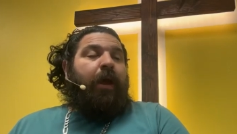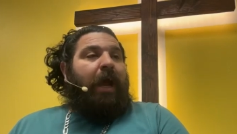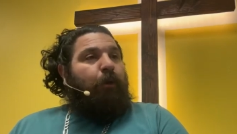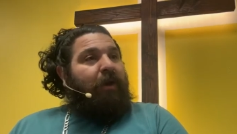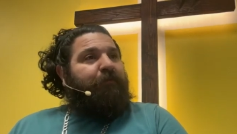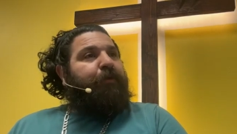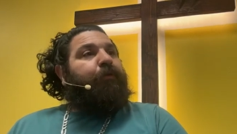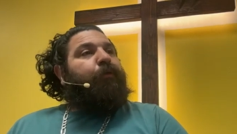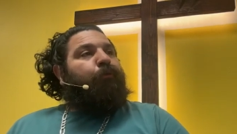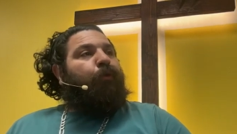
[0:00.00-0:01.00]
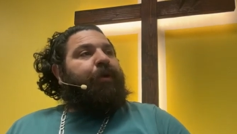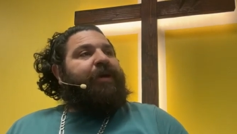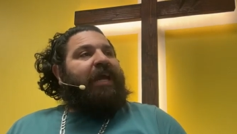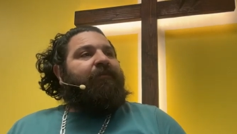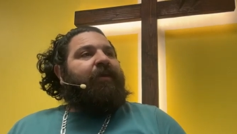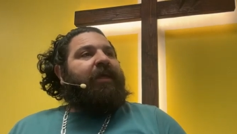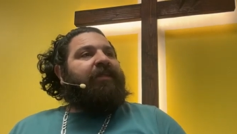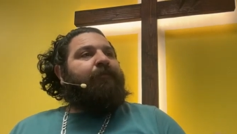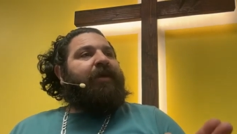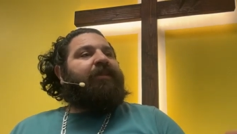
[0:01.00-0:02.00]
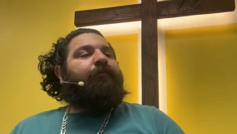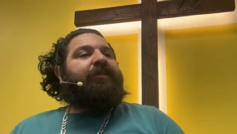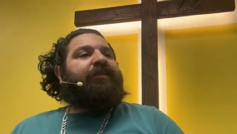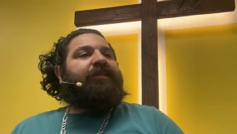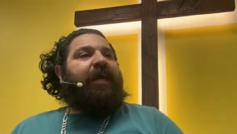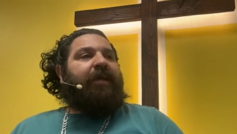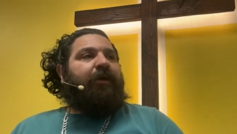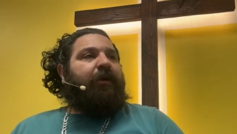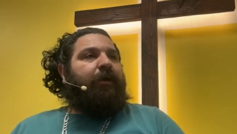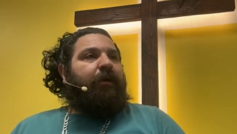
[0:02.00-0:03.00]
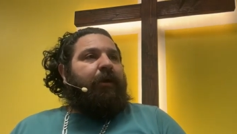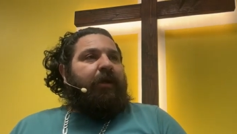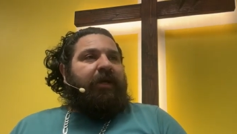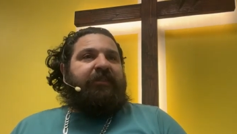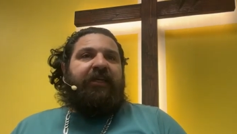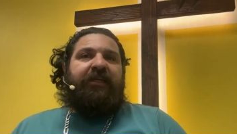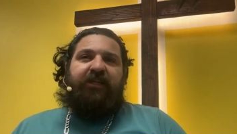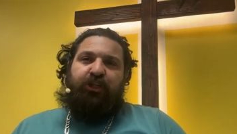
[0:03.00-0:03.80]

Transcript: However, where David has made the mistake is he's